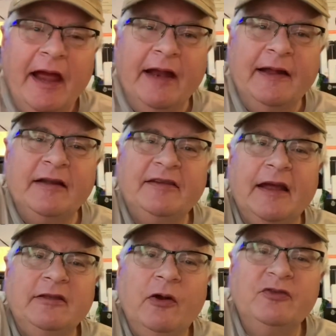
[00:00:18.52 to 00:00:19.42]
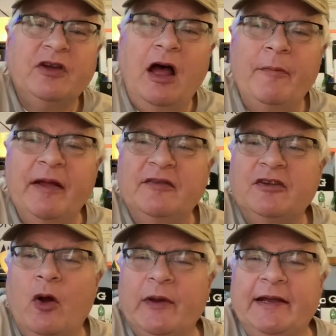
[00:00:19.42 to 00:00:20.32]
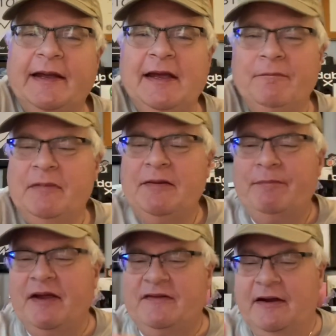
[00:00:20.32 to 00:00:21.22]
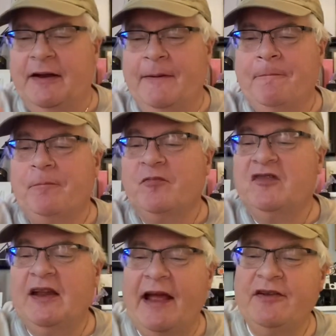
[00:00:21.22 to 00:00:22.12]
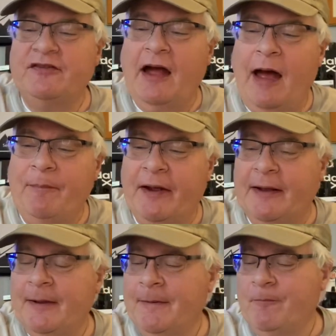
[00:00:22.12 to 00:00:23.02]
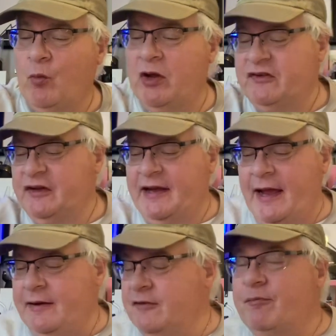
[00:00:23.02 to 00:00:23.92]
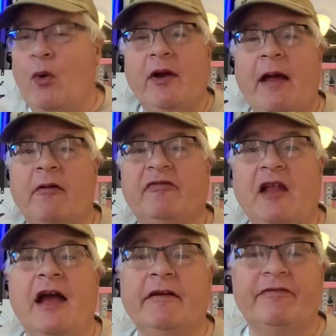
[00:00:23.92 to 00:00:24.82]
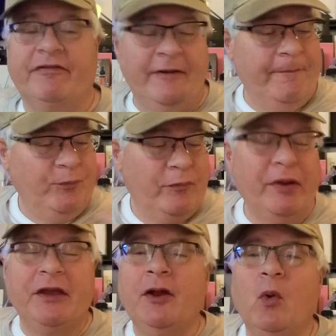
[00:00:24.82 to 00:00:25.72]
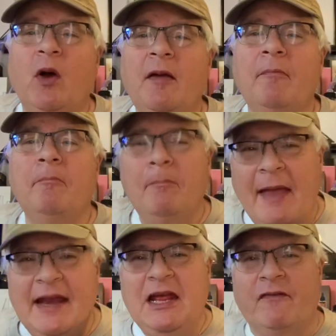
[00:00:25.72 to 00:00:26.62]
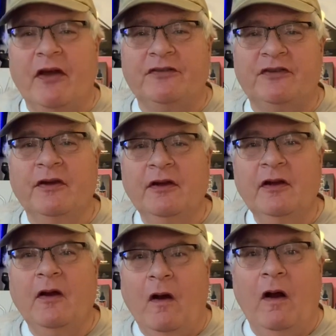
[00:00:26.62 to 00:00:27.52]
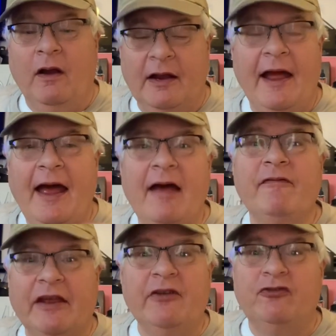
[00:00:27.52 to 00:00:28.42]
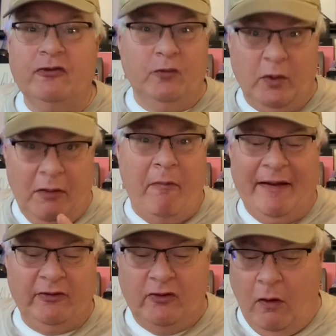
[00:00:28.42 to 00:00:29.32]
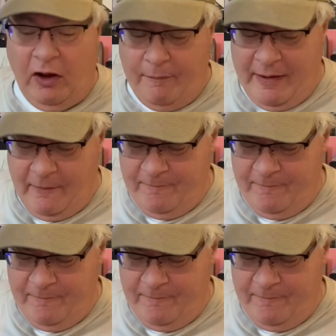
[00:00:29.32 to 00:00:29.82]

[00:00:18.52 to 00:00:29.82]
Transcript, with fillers: and let's get those comments going. Keep me busy. Today's topic, once again, is born out of life. But you know what? Many of us are going to have issues with what I'm about to talk about